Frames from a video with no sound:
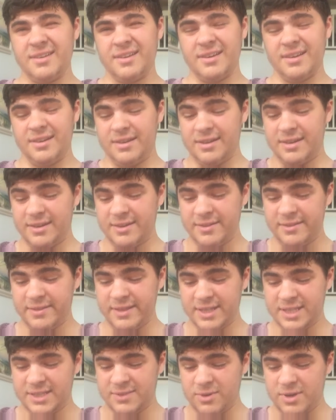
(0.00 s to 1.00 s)
And
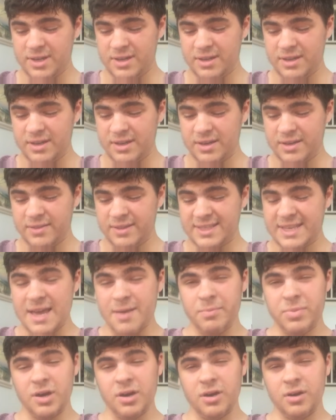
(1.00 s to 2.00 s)
this one, the
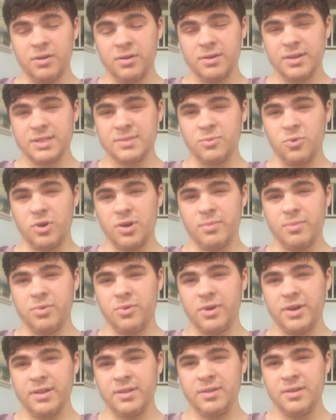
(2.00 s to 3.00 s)
tempo is more
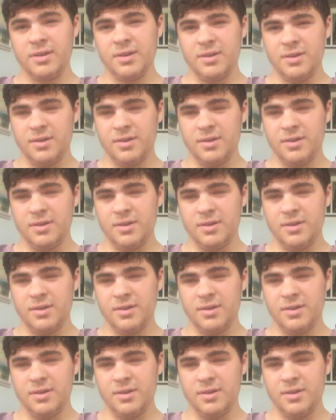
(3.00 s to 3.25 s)
important.